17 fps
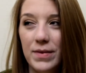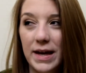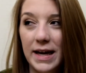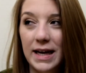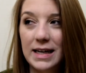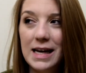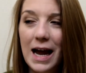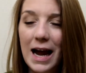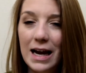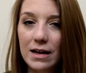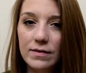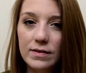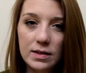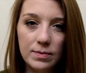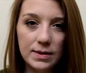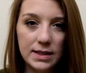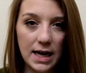it had kind of
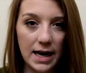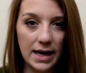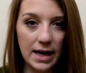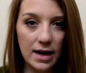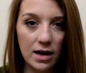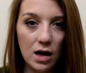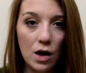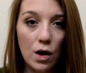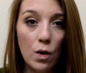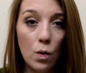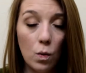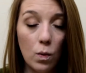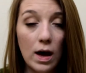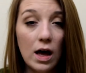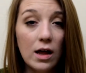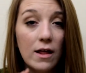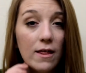subsided.
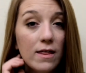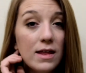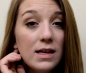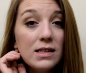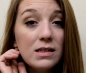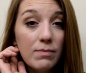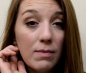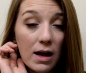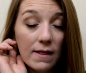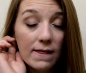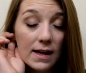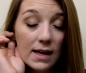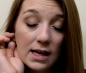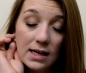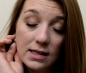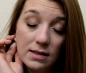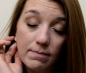Well, this month
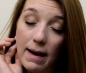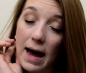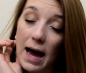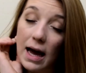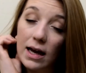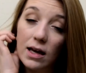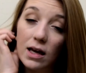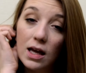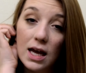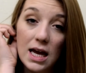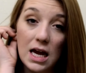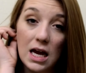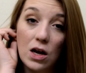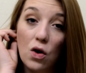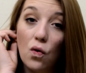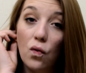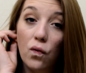it is back
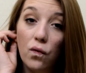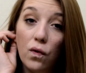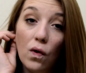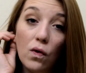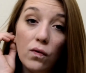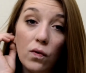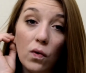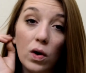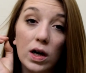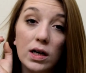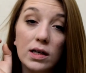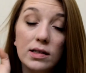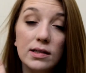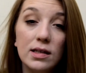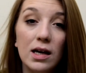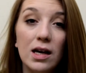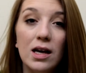in full
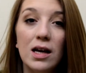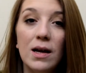force.